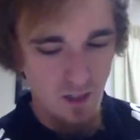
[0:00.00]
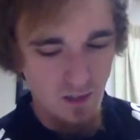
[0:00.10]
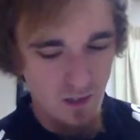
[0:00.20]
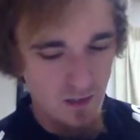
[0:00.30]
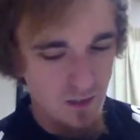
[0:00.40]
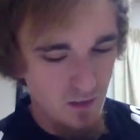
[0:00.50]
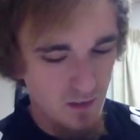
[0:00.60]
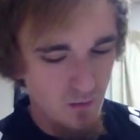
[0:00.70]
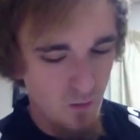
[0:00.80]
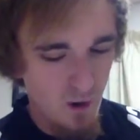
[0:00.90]
It says, "This
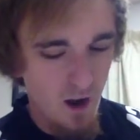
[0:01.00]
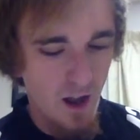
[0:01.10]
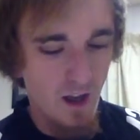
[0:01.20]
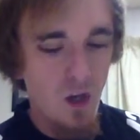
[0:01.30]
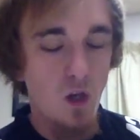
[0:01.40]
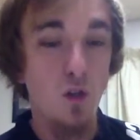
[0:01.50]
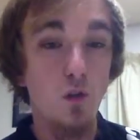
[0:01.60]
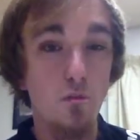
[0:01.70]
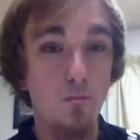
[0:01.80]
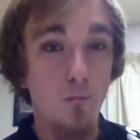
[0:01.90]
is why
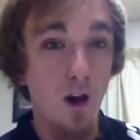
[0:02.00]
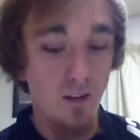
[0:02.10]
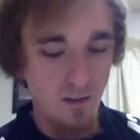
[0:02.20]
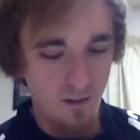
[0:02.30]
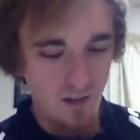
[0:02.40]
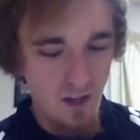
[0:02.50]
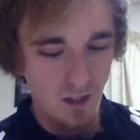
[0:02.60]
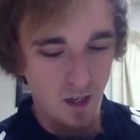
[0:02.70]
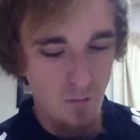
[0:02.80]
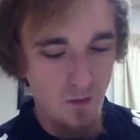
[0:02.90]
you must take
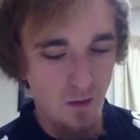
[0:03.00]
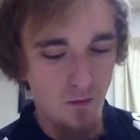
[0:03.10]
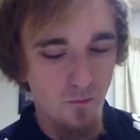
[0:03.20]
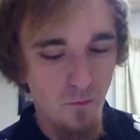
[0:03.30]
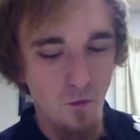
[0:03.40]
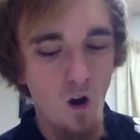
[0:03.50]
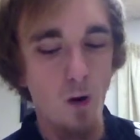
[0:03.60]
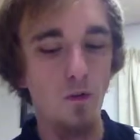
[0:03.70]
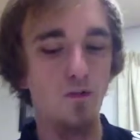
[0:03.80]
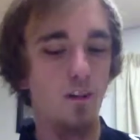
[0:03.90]
up the full
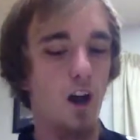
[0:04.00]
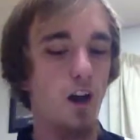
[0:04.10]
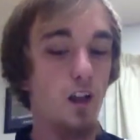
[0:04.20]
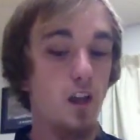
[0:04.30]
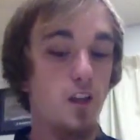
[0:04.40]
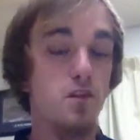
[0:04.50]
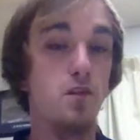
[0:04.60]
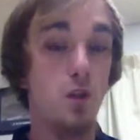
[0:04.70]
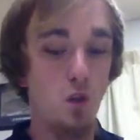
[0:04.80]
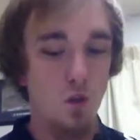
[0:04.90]
armor of God, so
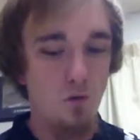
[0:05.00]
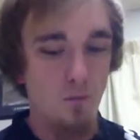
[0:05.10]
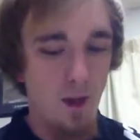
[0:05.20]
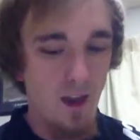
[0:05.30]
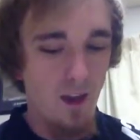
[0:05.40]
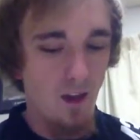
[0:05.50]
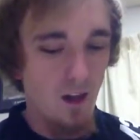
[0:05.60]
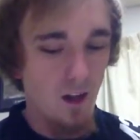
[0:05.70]
that you may